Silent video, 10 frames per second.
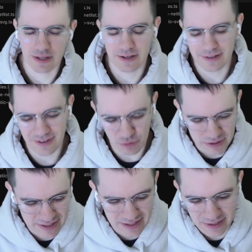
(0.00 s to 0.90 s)
If we
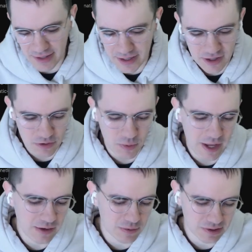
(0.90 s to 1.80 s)
did it in any other
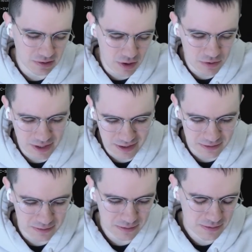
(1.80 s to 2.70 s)
way, it would load
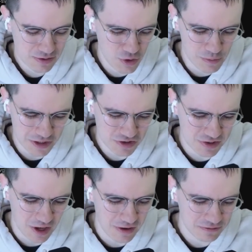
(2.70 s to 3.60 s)
in too much
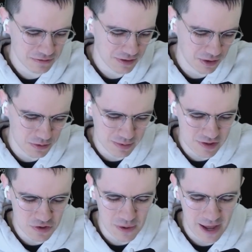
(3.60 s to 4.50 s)
stuff, and it would be
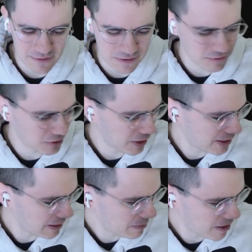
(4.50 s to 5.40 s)
too heavy for a
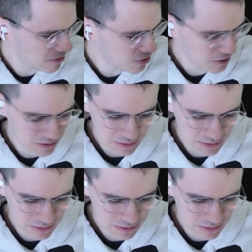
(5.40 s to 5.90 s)
landing page.